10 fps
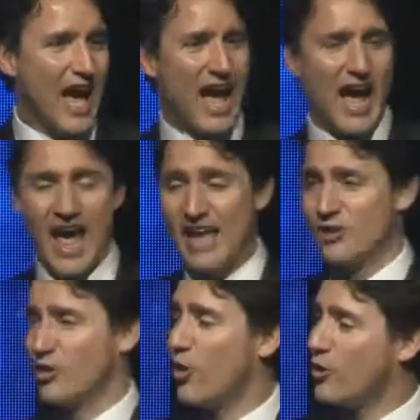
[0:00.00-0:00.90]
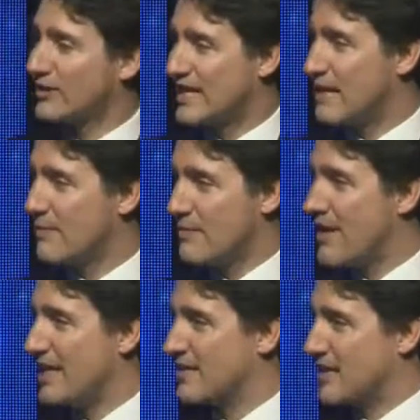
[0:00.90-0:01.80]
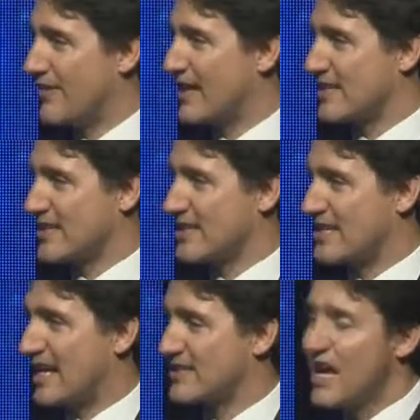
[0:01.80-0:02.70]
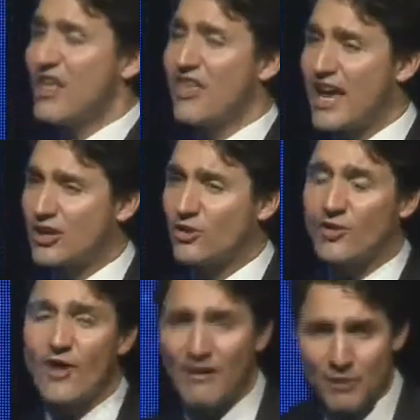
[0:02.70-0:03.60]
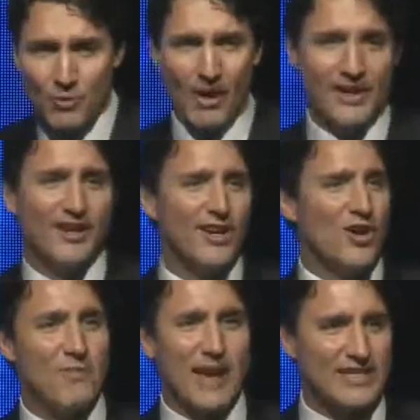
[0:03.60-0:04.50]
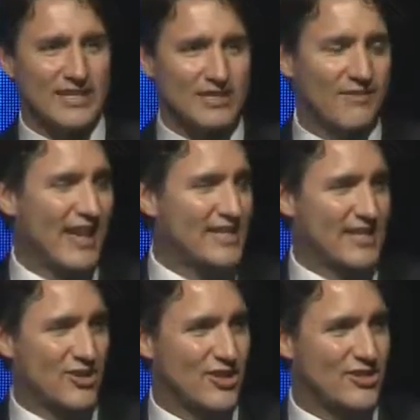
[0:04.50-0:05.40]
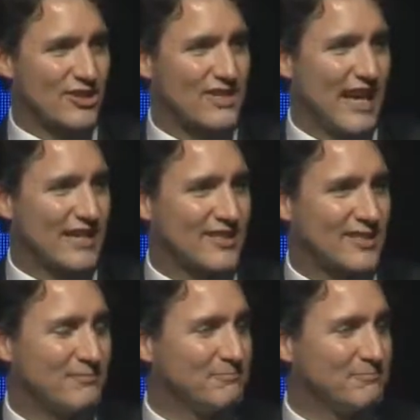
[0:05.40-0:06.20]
uh, and her whole team that made this event a success. Thank you to everyone who makes this event such a success.